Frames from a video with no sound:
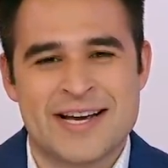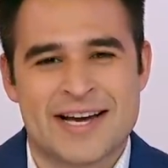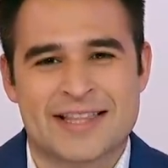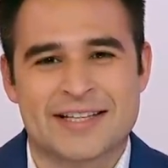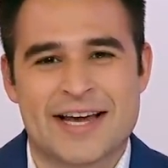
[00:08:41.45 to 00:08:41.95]

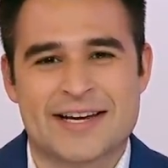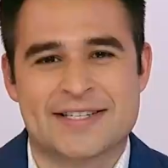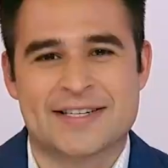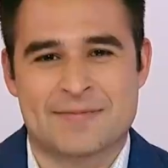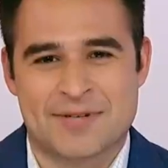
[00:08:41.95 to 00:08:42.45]
Get the
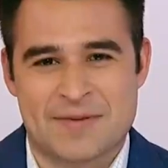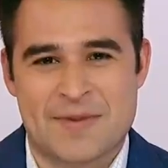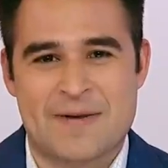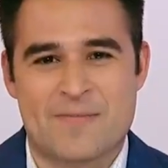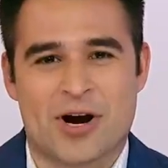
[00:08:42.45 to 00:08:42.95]
latest
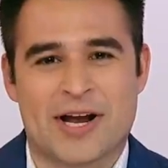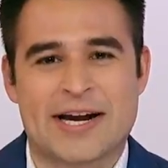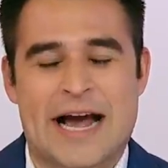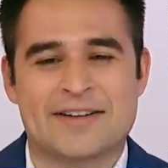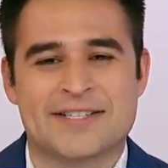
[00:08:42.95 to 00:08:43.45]
up-to-the-minute market
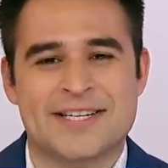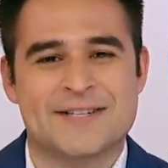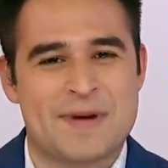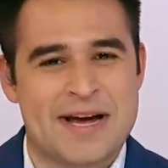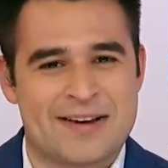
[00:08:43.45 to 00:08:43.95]

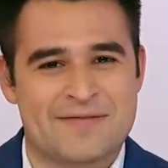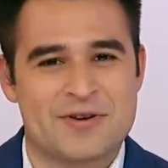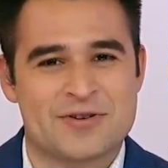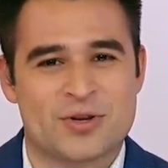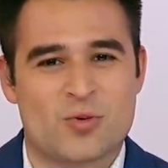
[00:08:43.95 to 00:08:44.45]
analysis, big
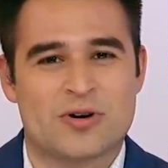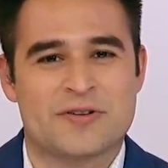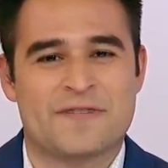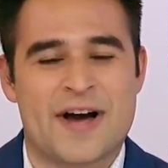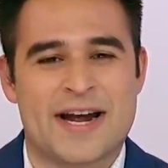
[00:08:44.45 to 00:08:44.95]
interviews in the world
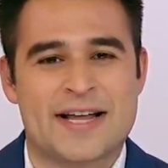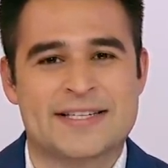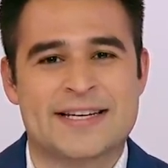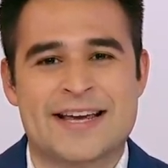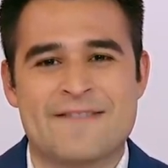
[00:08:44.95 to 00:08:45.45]
of
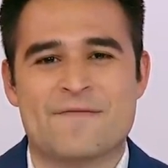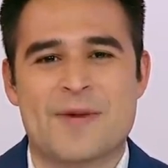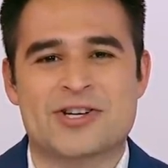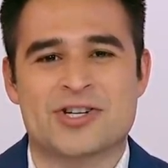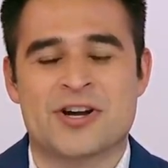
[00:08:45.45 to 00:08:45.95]
finance, and
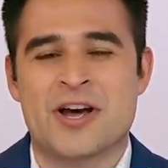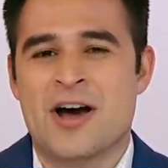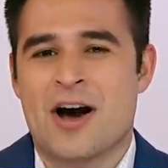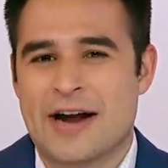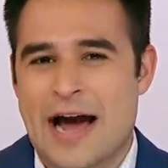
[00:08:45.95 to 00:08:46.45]
information
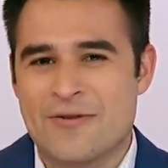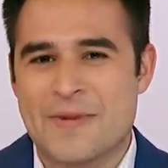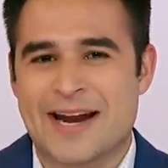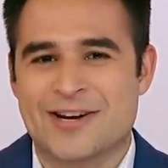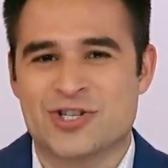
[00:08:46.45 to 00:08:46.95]
on how to
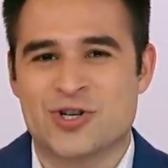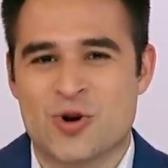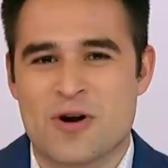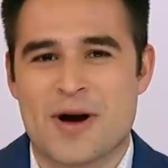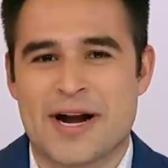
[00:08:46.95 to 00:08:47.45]
manage
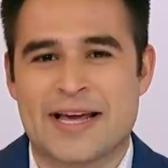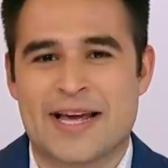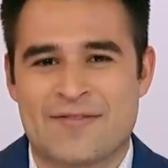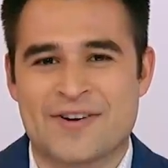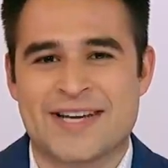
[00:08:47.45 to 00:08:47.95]
your money
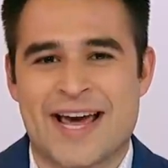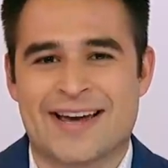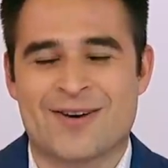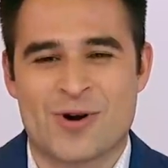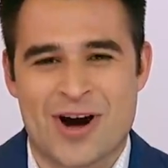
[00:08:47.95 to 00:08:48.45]
every
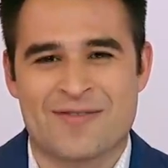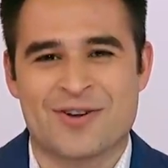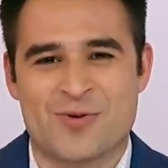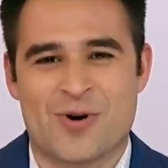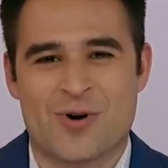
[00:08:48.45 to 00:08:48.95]
day wherever
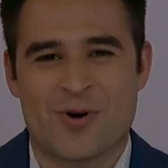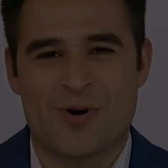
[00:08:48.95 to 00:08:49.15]
you are.